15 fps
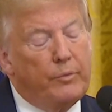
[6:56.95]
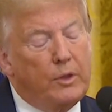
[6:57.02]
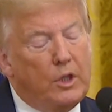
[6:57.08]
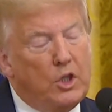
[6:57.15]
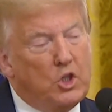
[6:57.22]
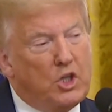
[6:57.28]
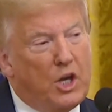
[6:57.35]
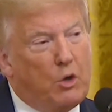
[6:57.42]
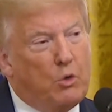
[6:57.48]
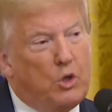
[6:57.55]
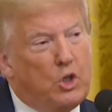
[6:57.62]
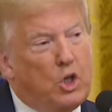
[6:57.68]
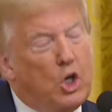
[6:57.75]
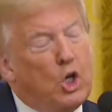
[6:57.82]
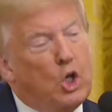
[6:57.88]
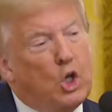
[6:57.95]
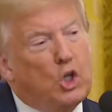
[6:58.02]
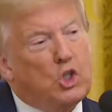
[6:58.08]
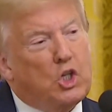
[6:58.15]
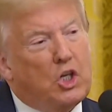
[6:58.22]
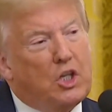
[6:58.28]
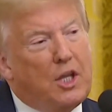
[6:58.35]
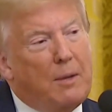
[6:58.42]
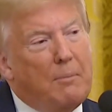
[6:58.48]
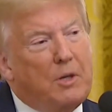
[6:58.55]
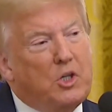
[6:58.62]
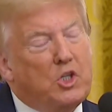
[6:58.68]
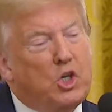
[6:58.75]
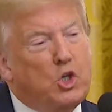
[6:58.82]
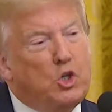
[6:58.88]
the secretary looks at them and
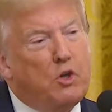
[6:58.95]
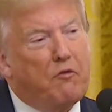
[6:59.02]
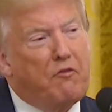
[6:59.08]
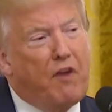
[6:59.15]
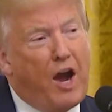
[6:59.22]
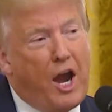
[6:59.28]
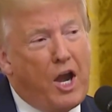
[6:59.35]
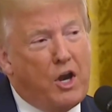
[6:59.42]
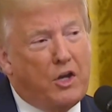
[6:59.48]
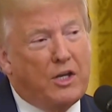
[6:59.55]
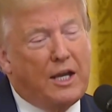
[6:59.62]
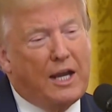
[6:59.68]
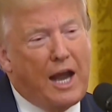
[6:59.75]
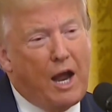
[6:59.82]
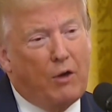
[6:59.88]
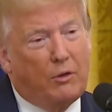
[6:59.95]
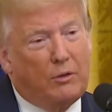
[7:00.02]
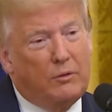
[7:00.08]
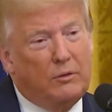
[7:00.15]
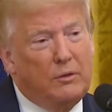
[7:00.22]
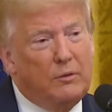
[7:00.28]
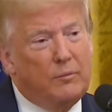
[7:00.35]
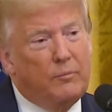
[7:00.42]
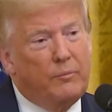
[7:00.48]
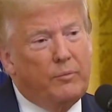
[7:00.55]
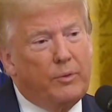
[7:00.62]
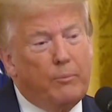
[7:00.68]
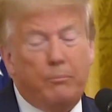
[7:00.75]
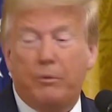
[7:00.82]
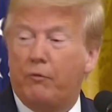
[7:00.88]
says, "You're fired, get out."
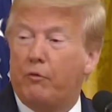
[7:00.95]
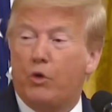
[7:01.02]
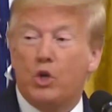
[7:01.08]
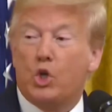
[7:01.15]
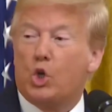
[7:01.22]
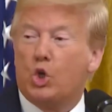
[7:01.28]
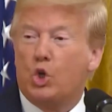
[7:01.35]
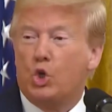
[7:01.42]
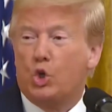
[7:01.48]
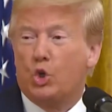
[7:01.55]
Before, you couldn't